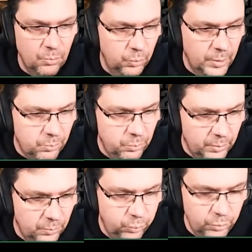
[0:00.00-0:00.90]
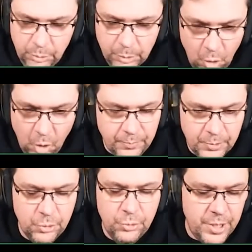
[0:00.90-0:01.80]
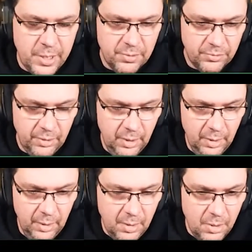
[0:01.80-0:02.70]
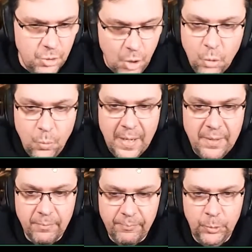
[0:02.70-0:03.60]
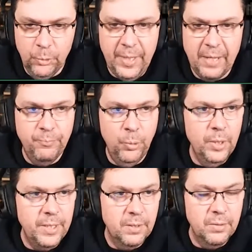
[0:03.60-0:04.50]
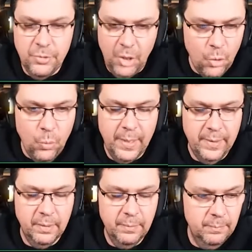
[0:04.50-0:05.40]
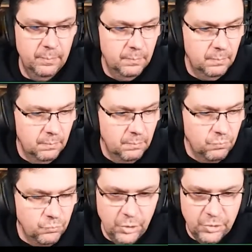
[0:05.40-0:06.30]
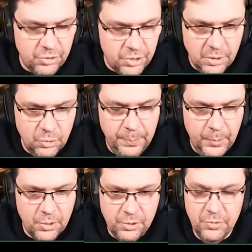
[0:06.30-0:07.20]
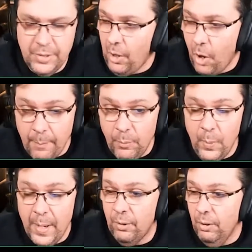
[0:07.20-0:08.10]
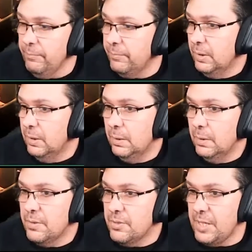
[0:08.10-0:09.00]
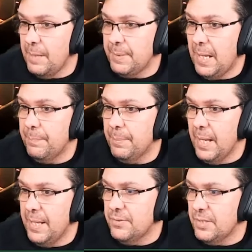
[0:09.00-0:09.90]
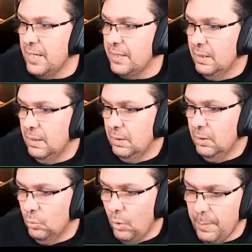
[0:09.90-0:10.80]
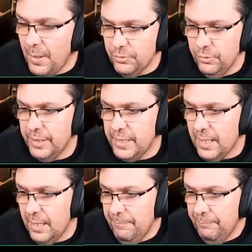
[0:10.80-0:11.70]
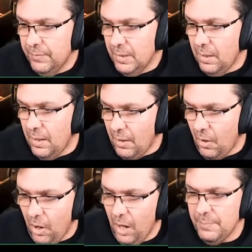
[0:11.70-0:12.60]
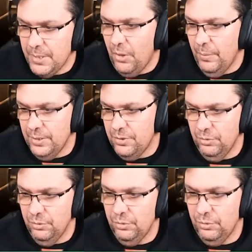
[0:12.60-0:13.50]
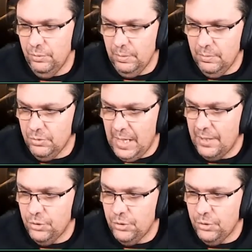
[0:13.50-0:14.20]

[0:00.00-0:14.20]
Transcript: we, we you were gone for two years no one filled mm-hmm. that void. No one. Not a single person that I'm aware of stepped up and said, Wobo's not here. I'm going to start